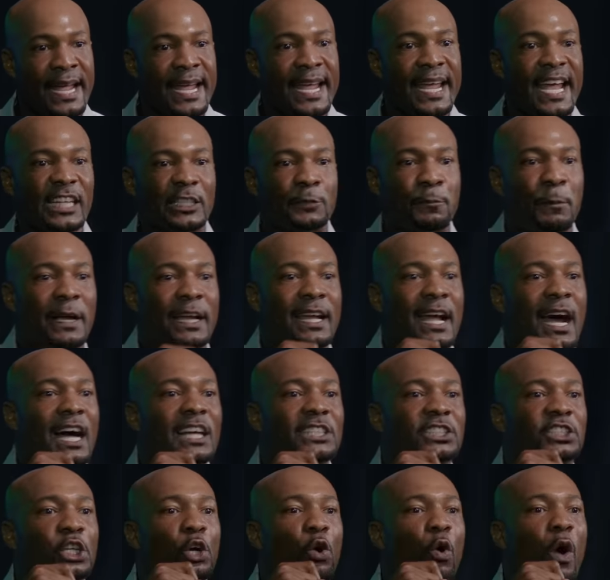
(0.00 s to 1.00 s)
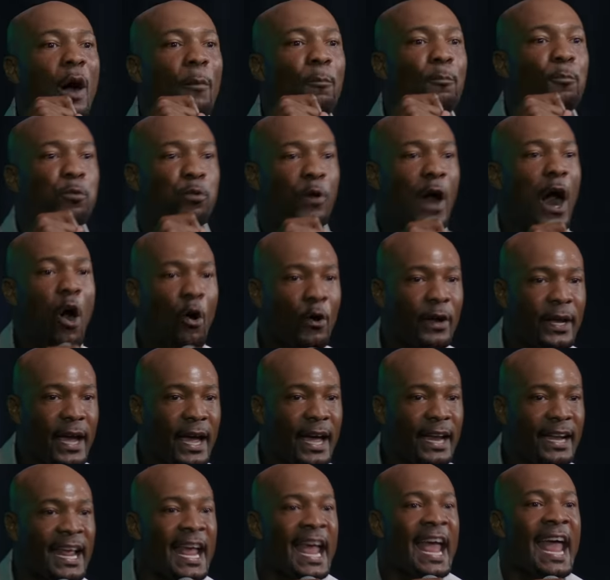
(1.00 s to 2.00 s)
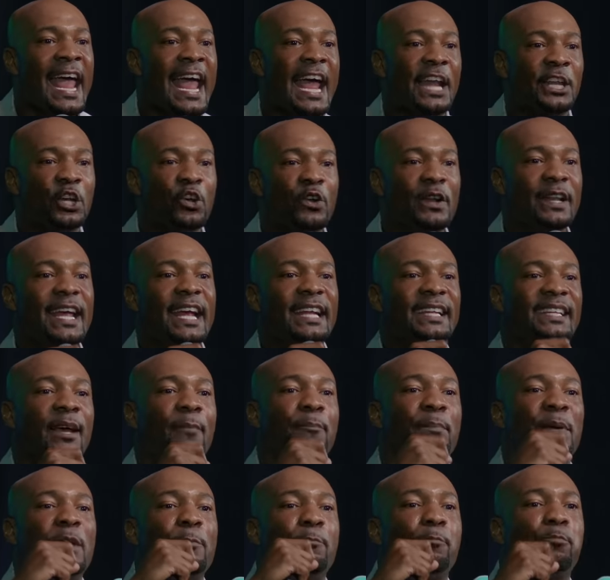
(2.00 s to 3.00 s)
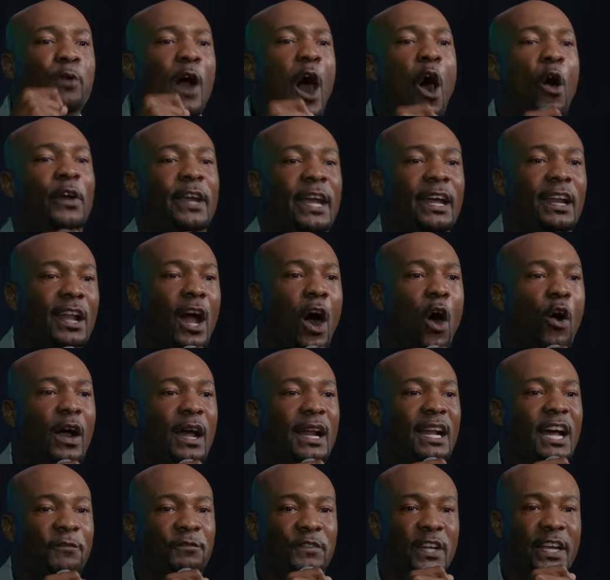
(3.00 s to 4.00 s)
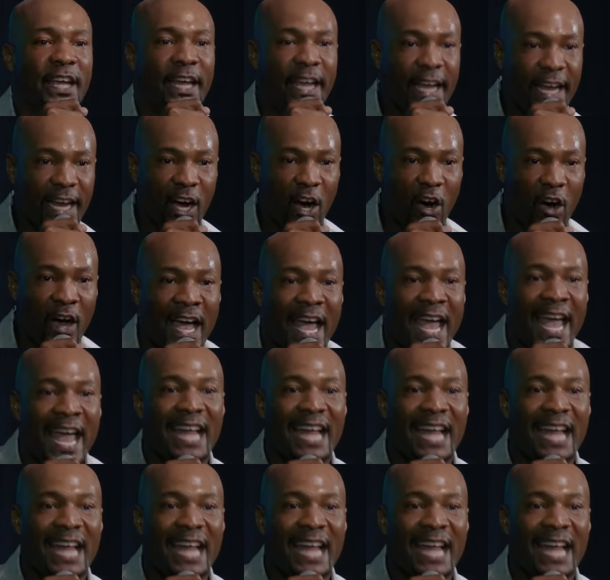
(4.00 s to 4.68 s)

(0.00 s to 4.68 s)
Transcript: It's because you are broken and you need to be broken long enough to heal